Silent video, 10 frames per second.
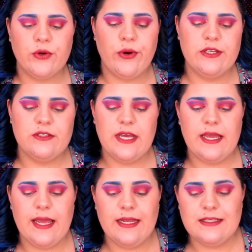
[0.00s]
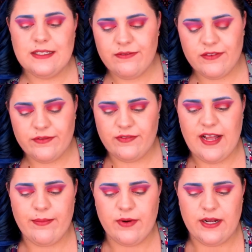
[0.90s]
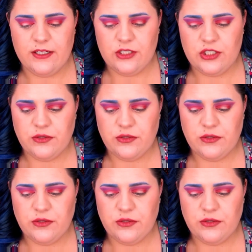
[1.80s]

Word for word: going to take a different flat brush.